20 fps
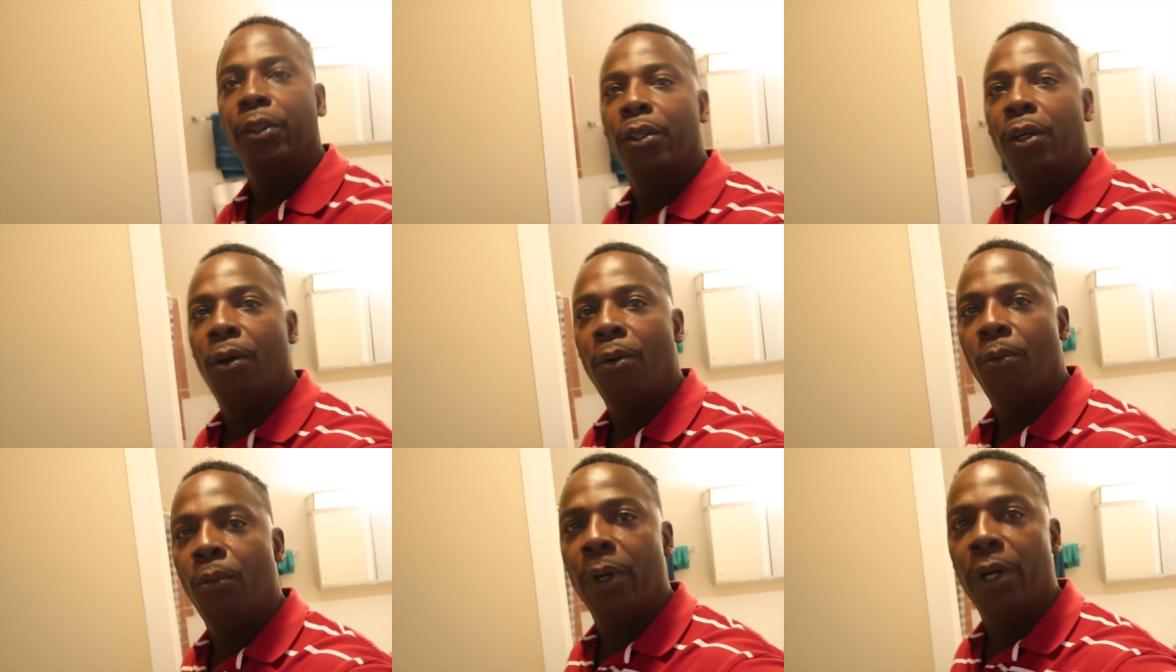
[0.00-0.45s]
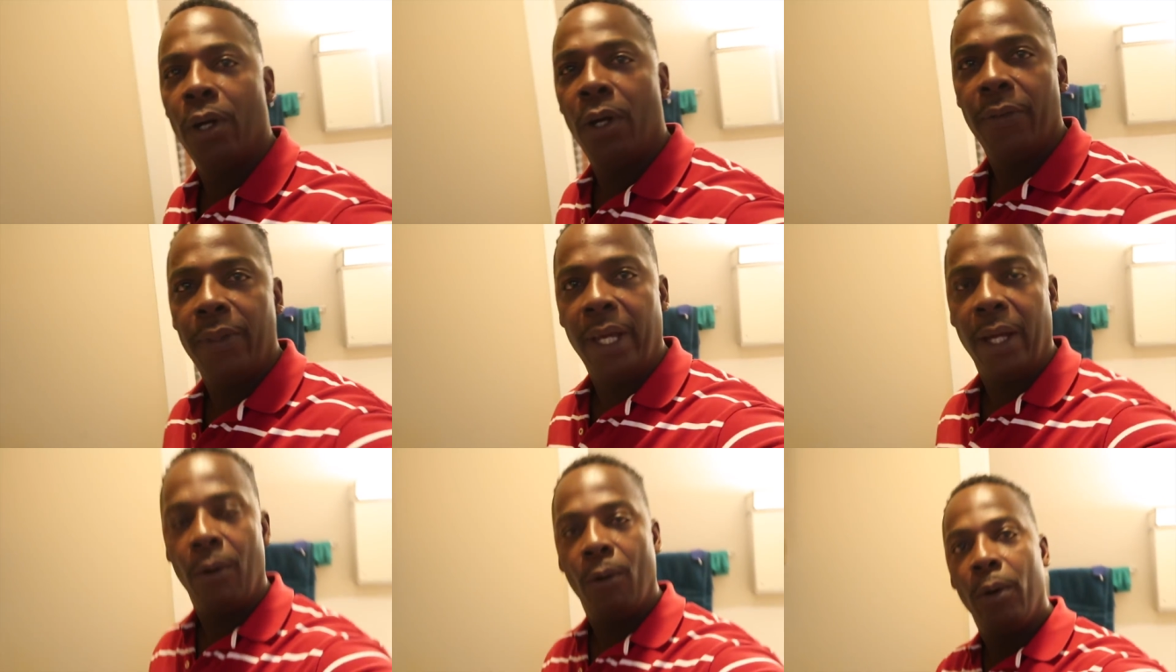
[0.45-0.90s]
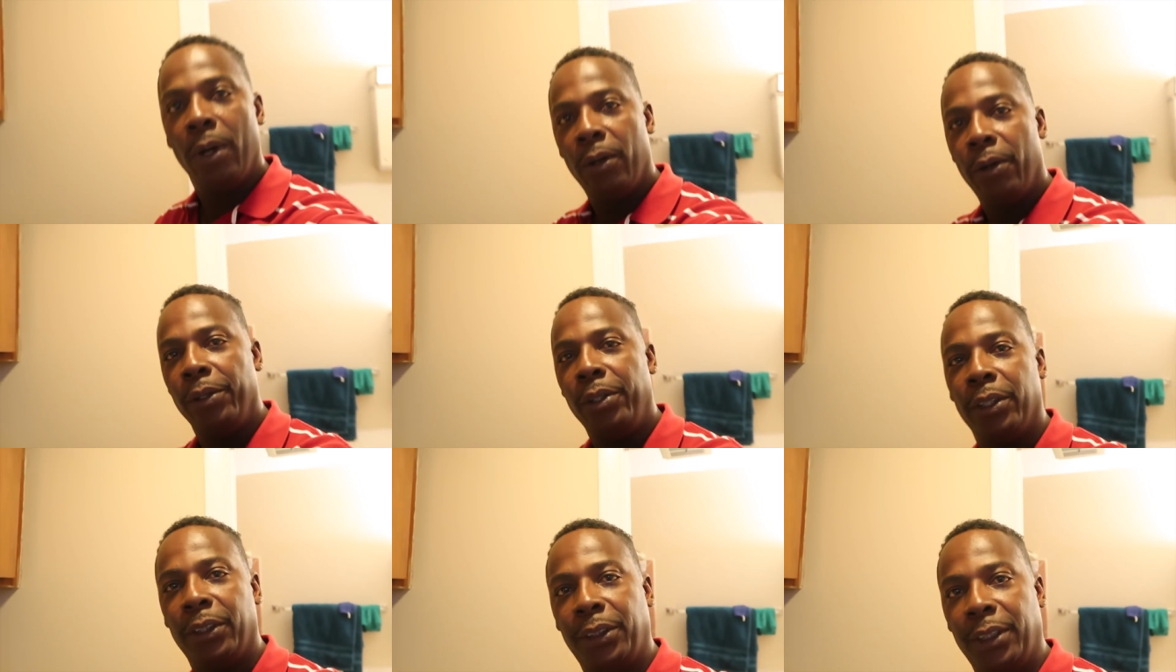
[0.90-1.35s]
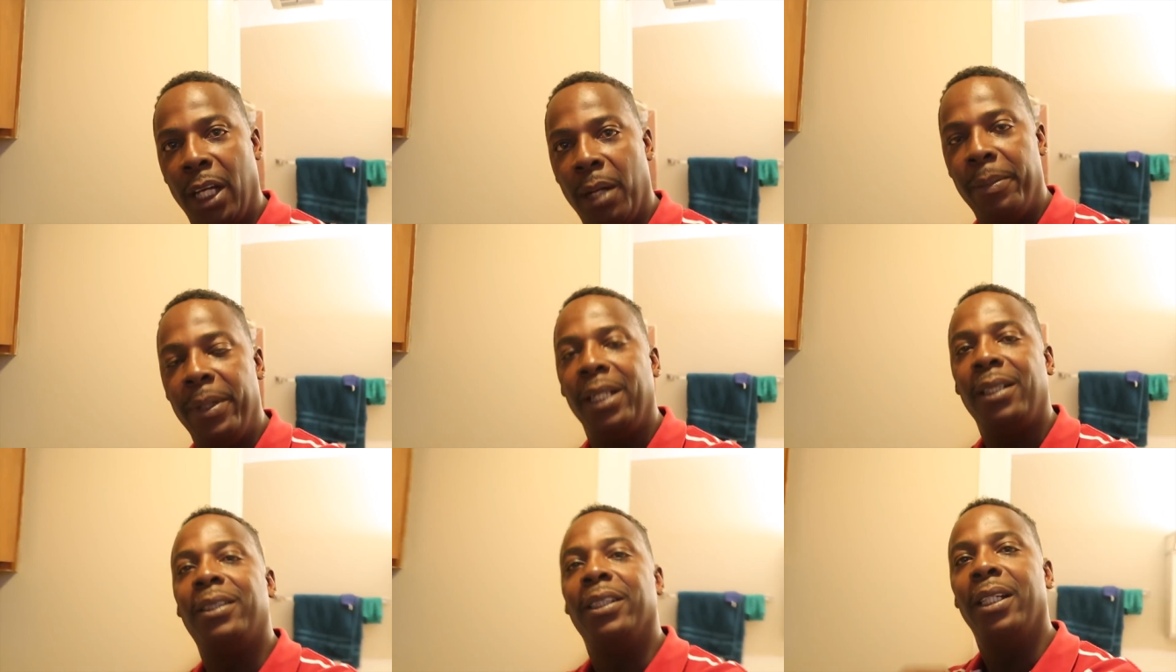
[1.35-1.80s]
you don't want all that oil on your
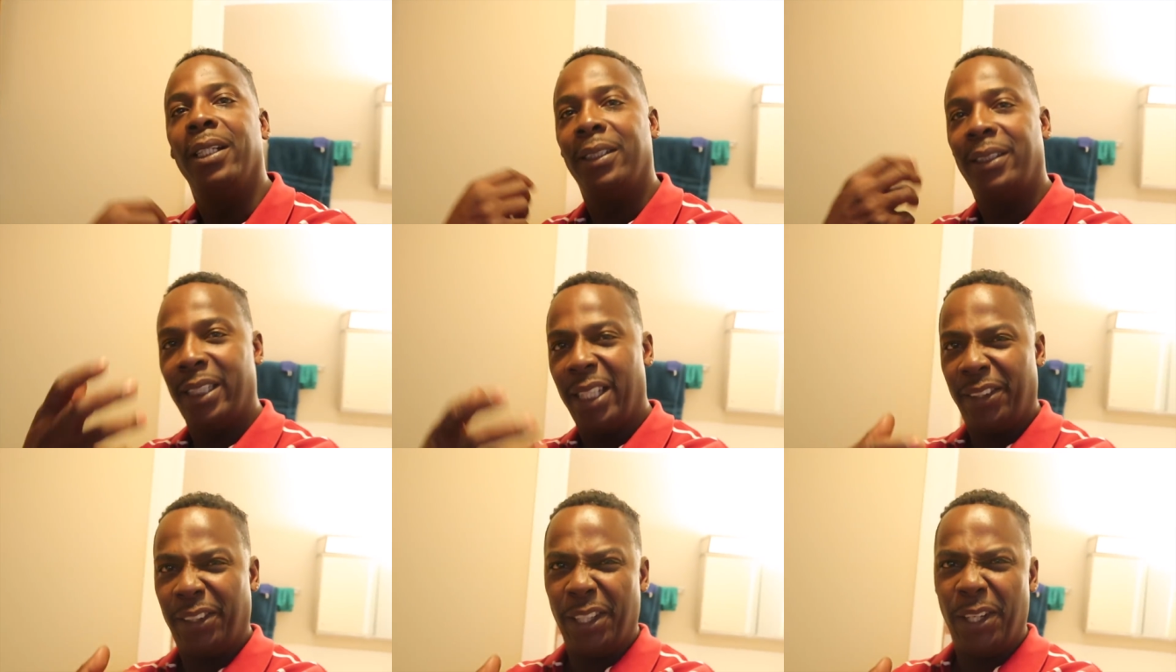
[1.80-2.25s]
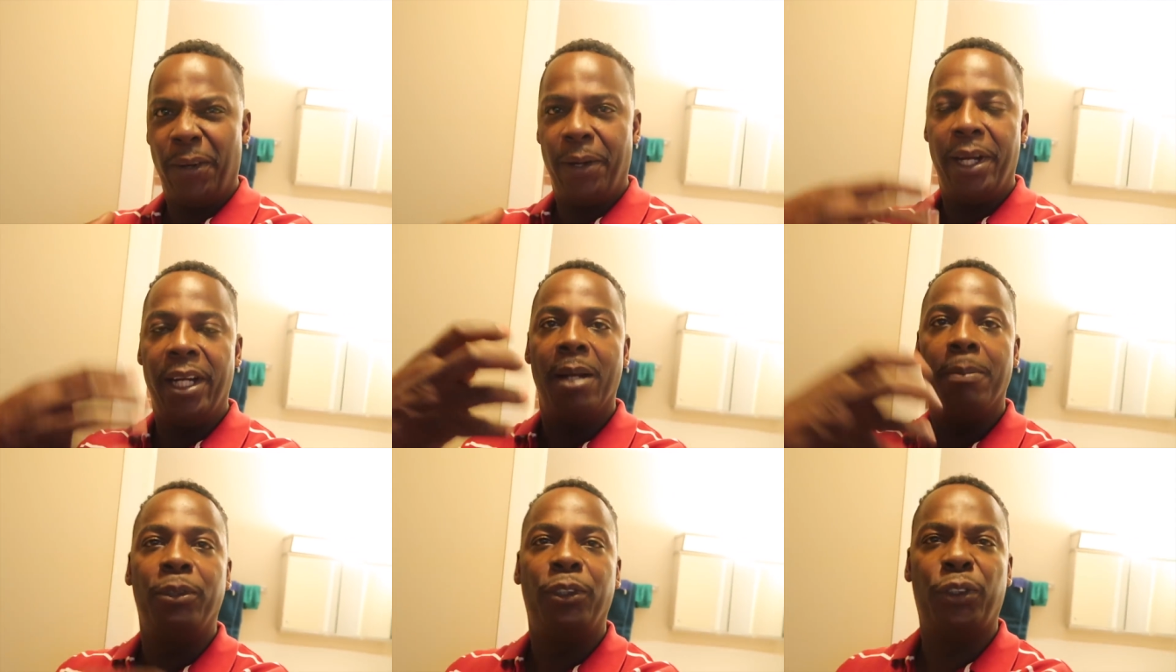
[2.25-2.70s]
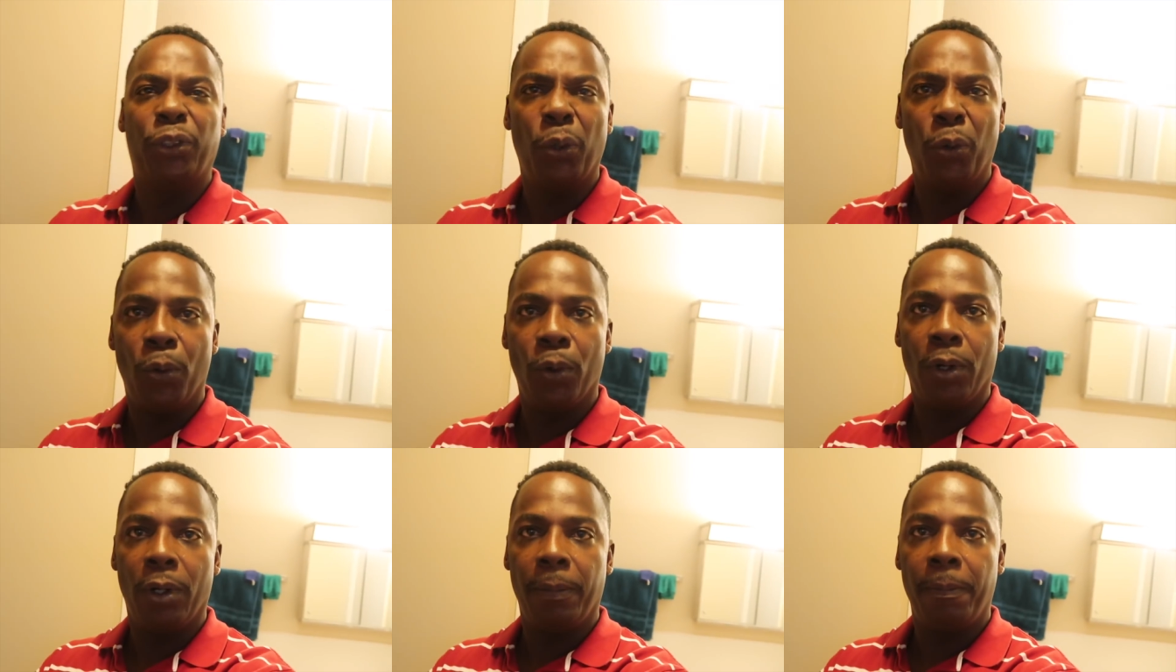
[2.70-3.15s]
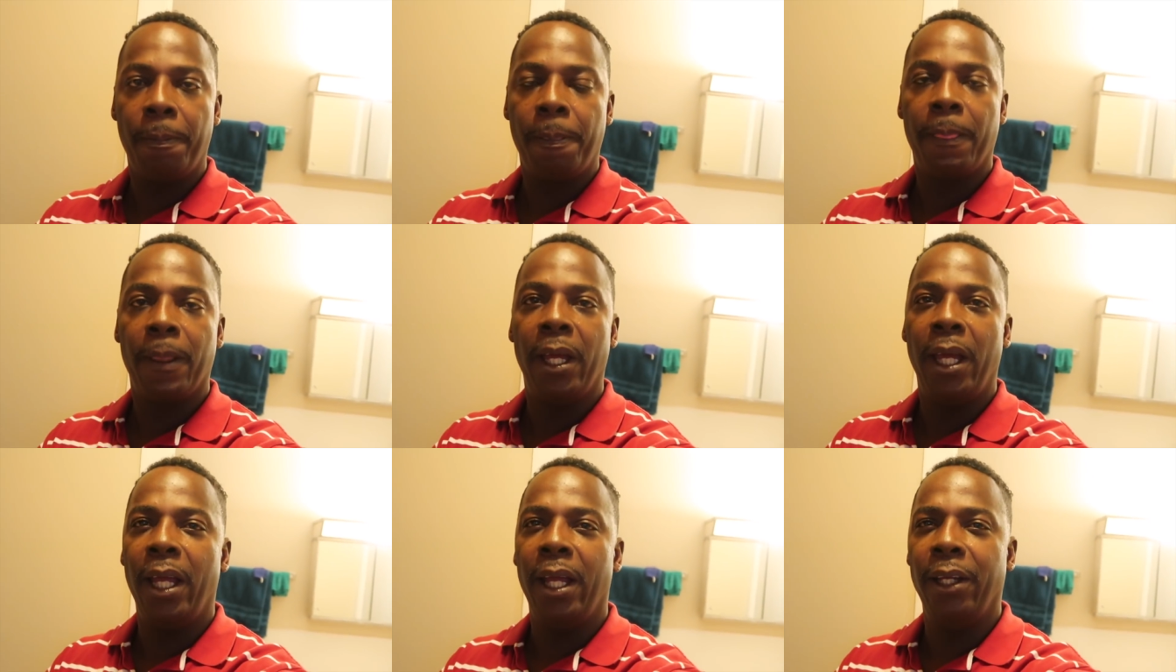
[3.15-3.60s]
stomach to sit there and absorb,
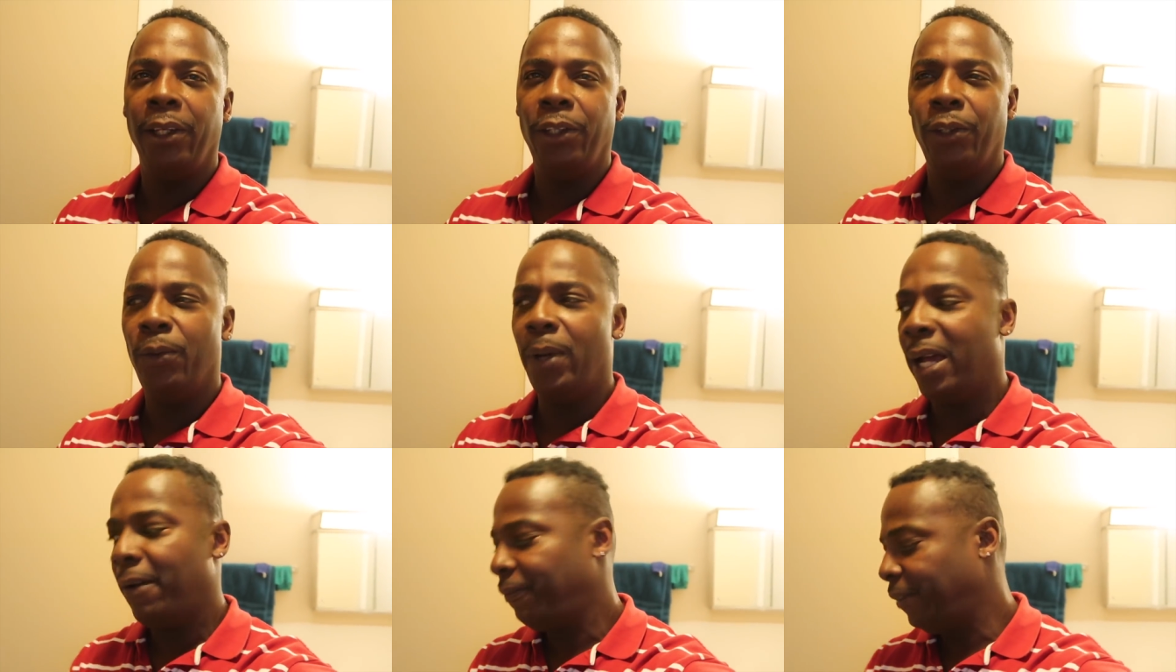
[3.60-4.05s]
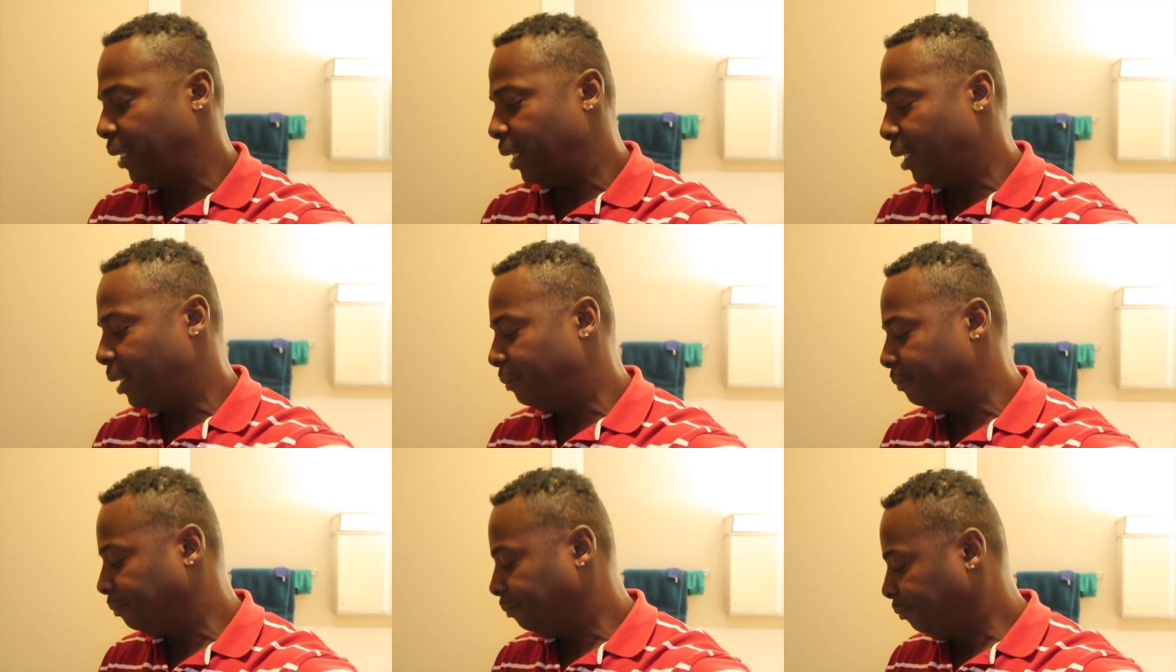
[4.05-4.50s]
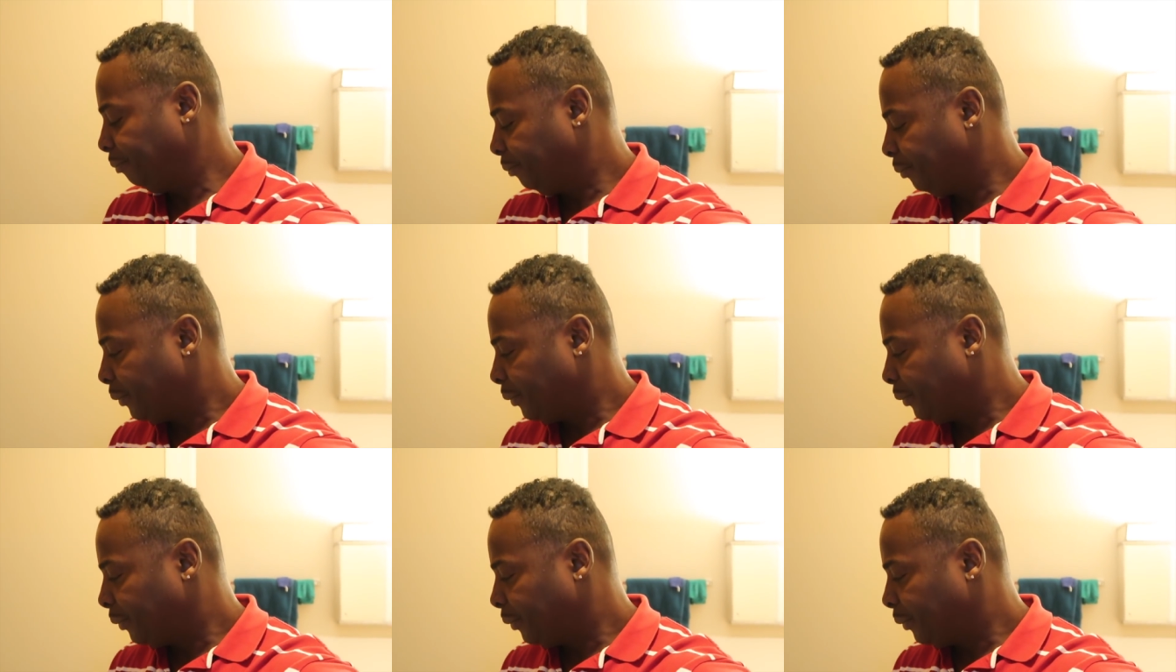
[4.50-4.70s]
and you have to.